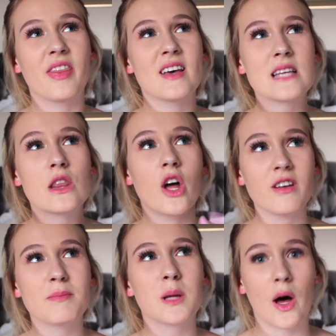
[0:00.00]
There's a
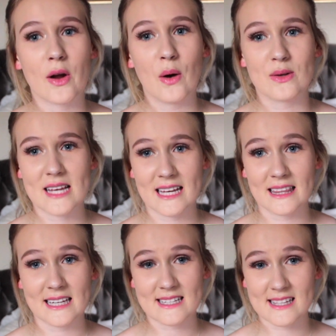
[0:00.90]
lot of plot holes
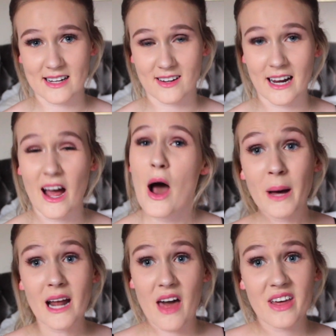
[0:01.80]
in this theory,
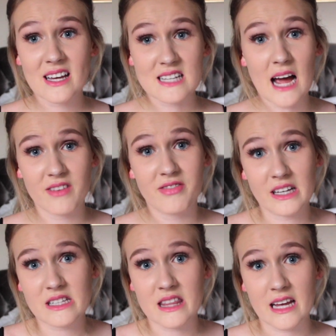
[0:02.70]
but I think it's kind of
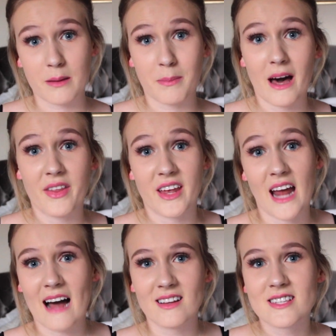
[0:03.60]
fun to think about
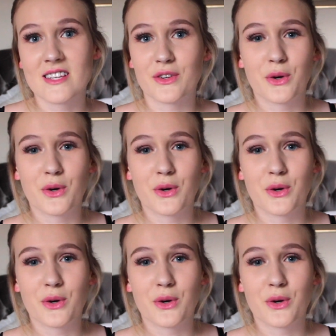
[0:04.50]
that Allison